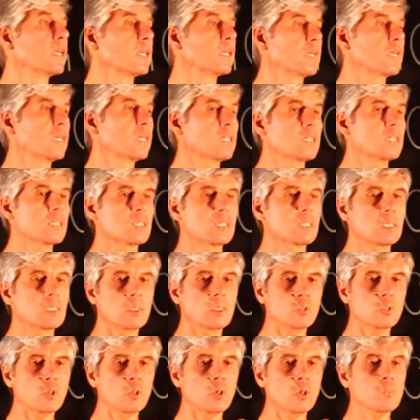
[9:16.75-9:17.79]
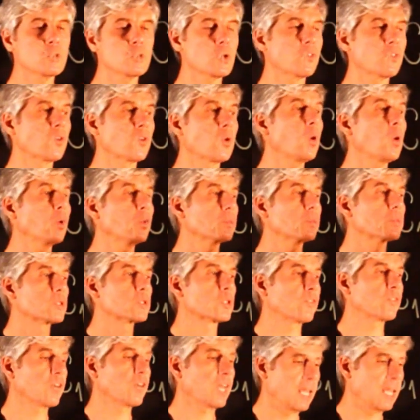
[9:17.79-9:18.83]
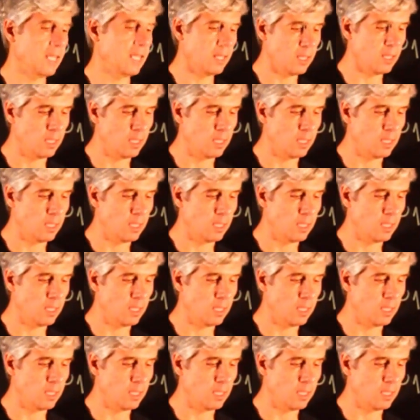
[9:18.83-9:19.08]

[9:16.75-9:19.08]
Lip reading: is in terms of columns of A.